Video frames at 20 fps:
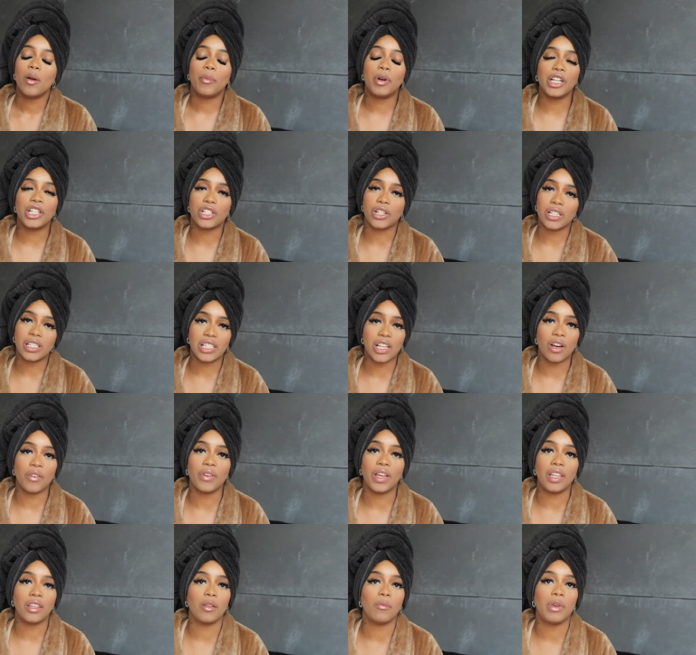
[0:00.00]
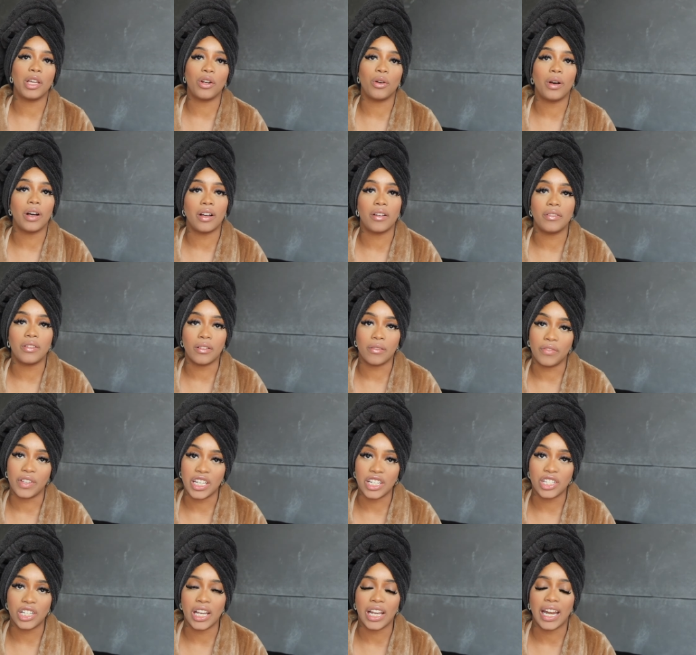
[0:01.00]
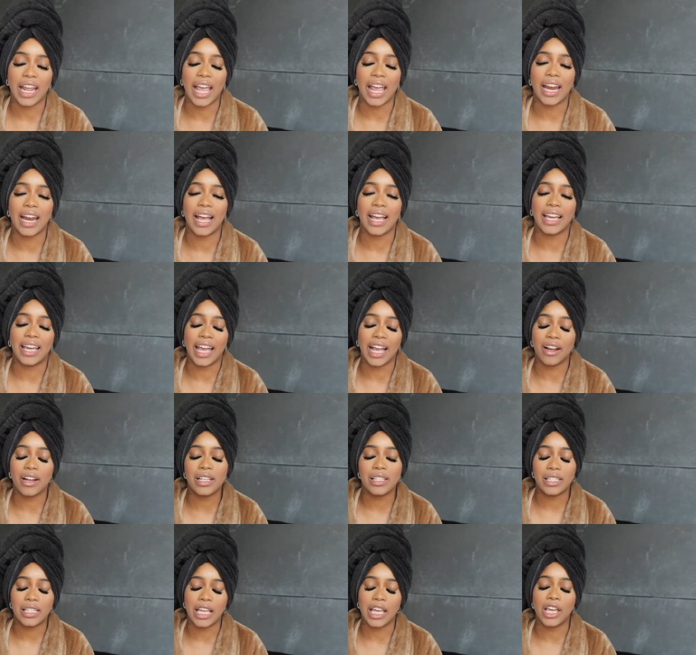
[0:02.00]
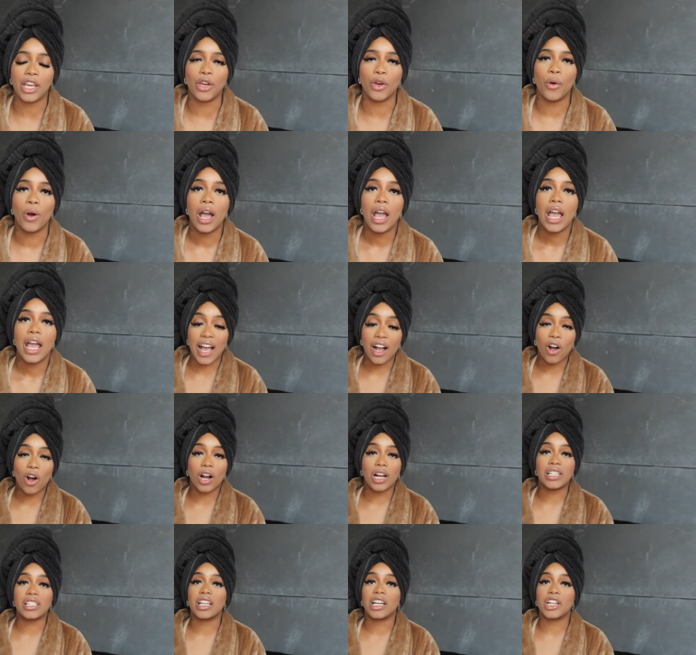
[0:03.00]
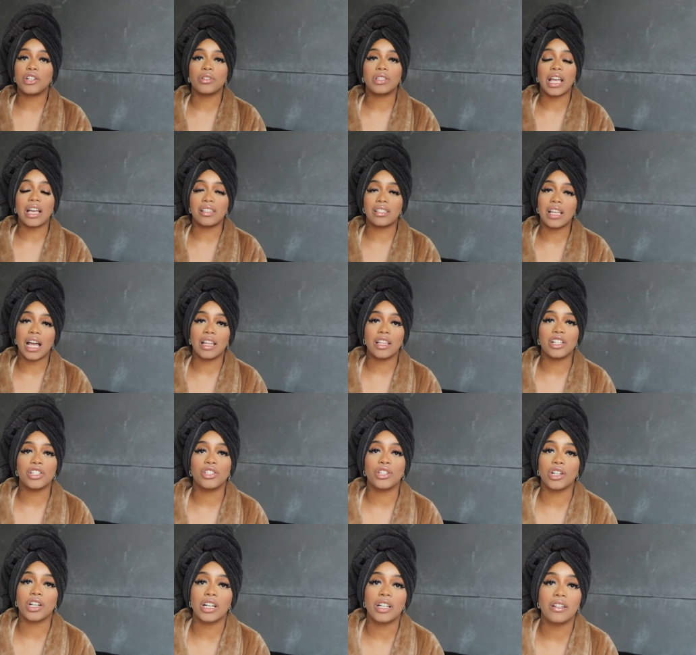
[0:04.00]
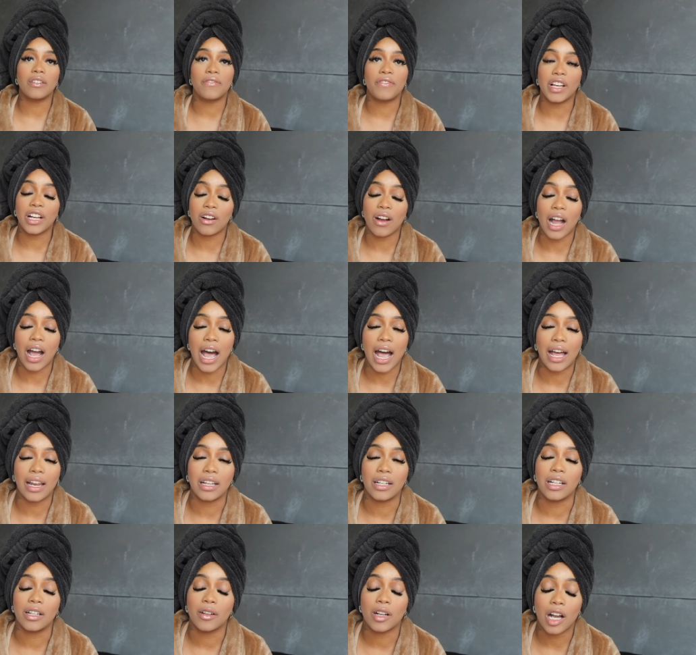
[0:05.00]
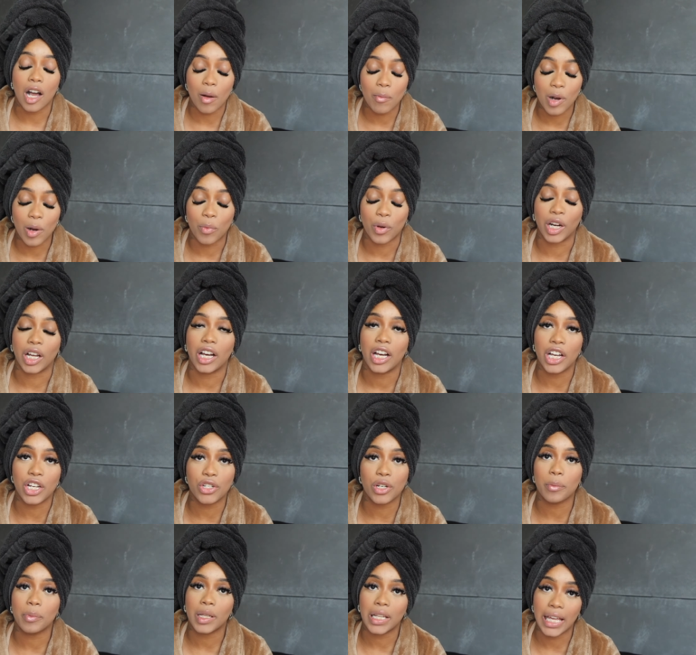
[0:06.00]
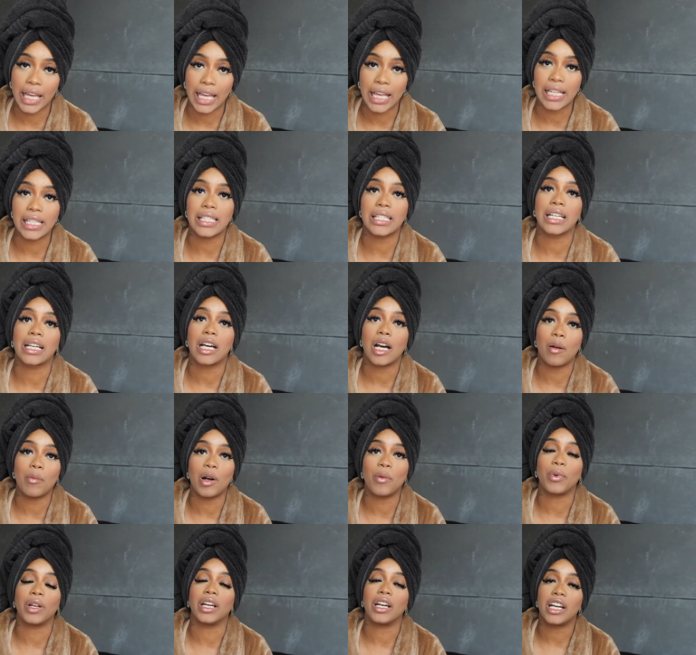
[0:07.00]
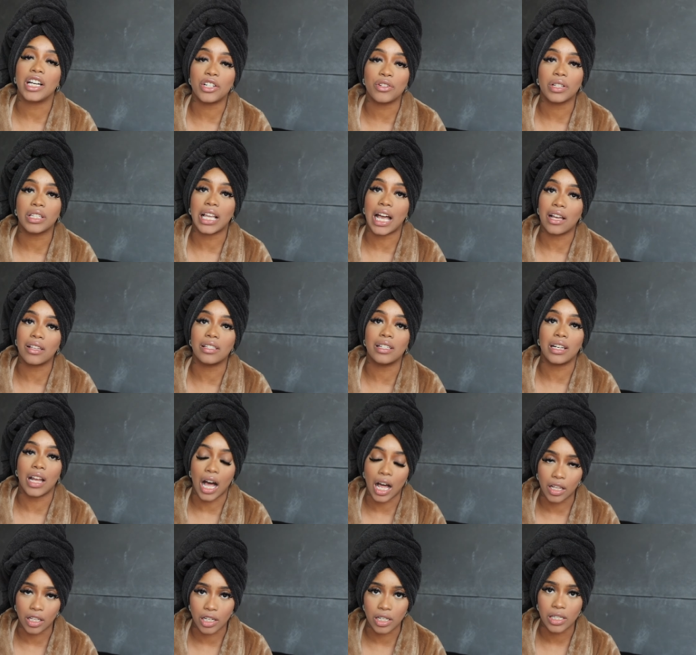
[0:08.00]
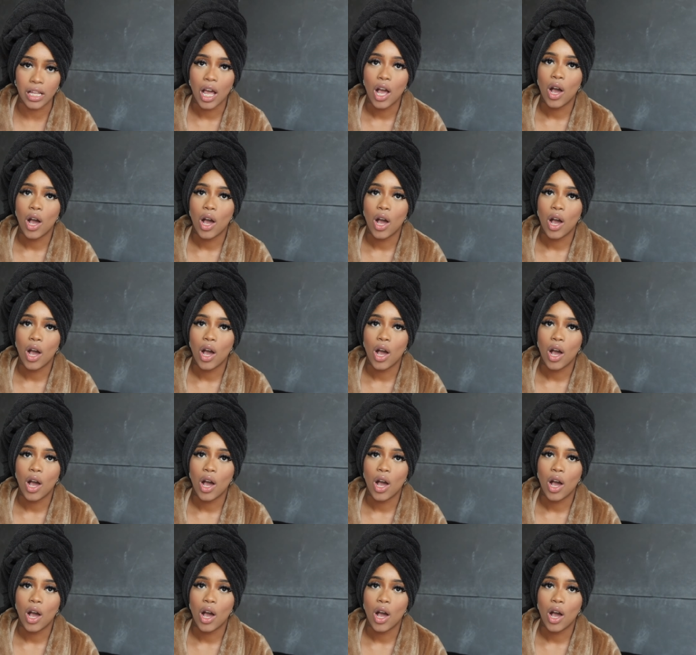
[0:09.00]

put yourself in the middle of the vision, and I guarantee you that car is one hundred thousand dollars. You're gonna figure out how to come up with one hundred plans to come up with one hundred thousand dollars.